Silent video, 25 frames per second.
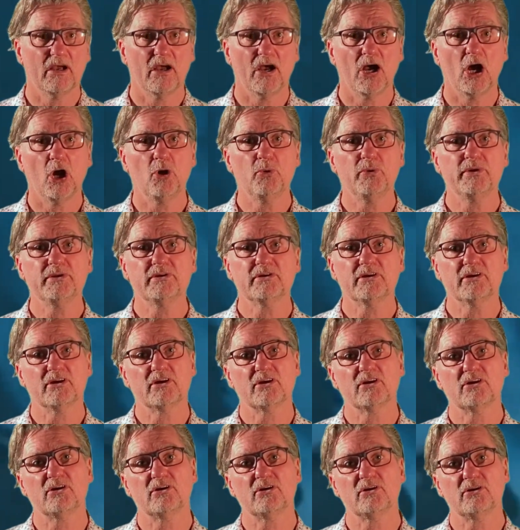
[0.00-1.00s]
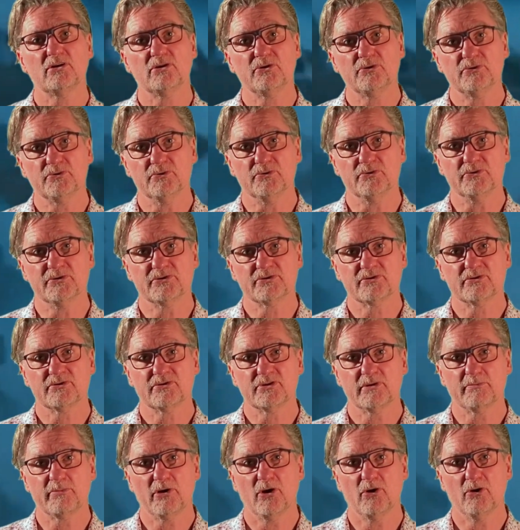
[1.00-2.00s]
Owen concludes
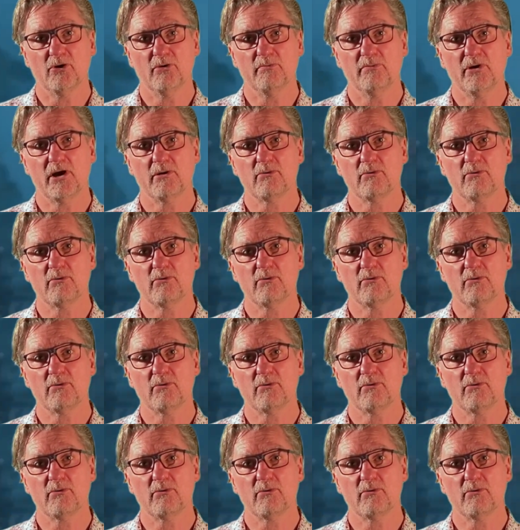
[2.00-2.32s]
the poem by